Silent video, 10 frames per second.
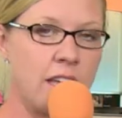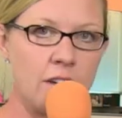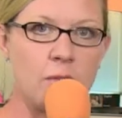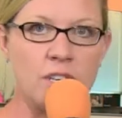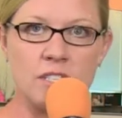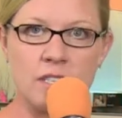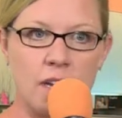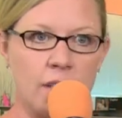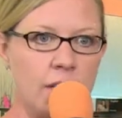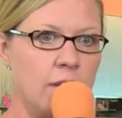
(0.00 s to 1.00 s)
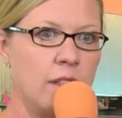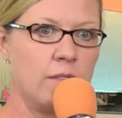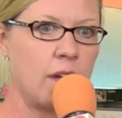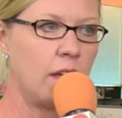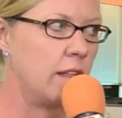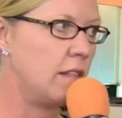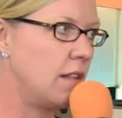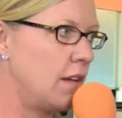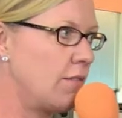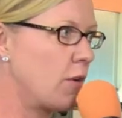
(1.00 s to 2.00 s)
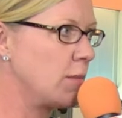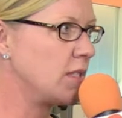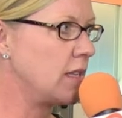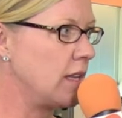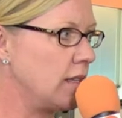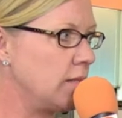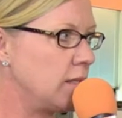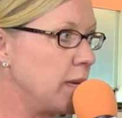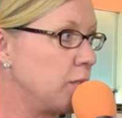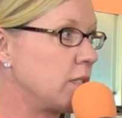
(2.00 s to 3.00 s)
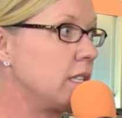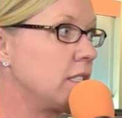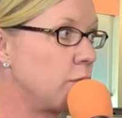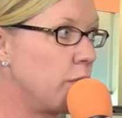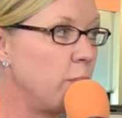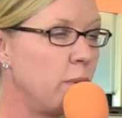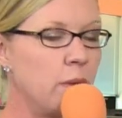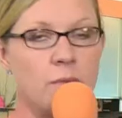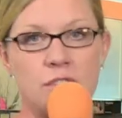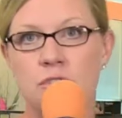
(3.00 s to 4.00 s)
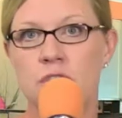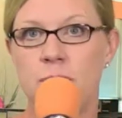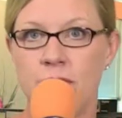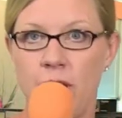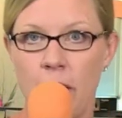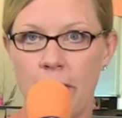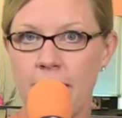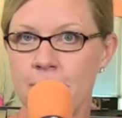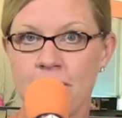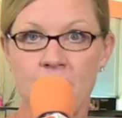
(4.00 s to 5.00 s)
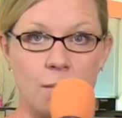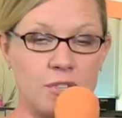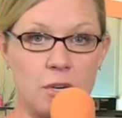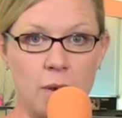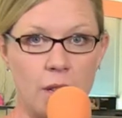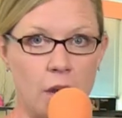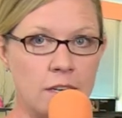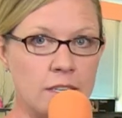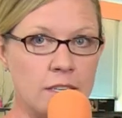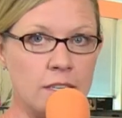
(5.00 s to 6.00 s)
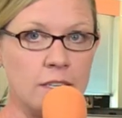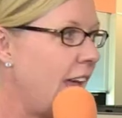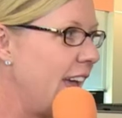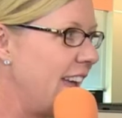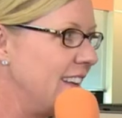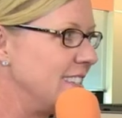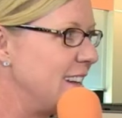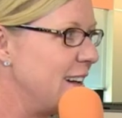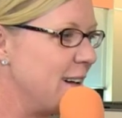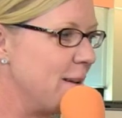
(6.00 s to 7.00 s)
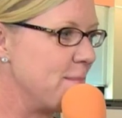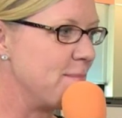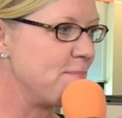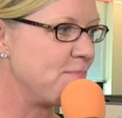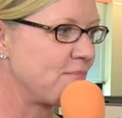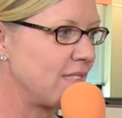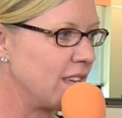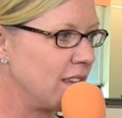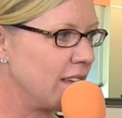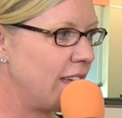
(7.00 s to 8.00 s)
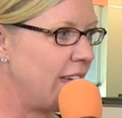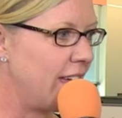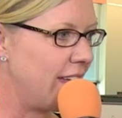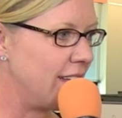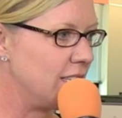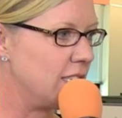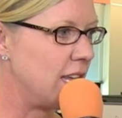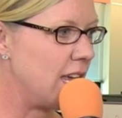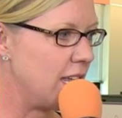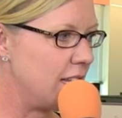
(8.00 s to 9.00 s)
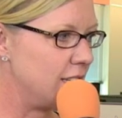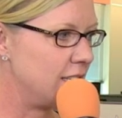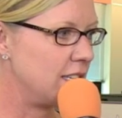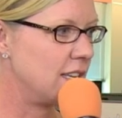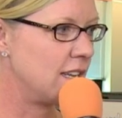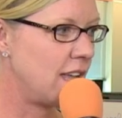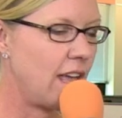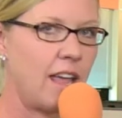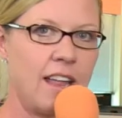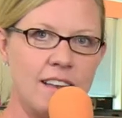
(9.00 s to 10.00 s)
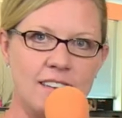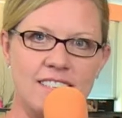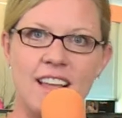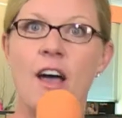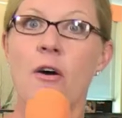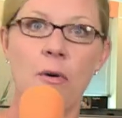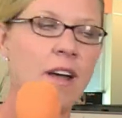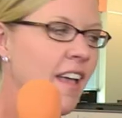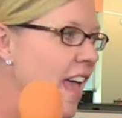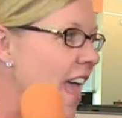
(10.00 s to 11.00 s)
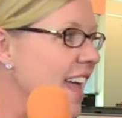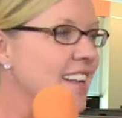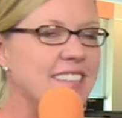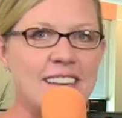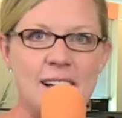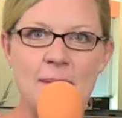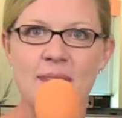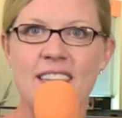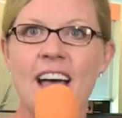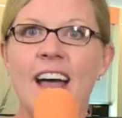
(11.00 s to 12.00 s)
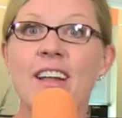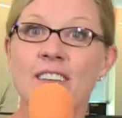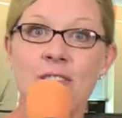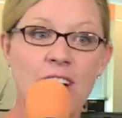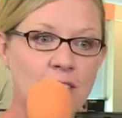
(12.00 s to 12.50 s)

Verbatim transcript: Get your questions in on the in the on the forums in the SpiceWorks Six group, which you should be following. I'm sure you all are. And um, and and and oh, and um, yeah, you can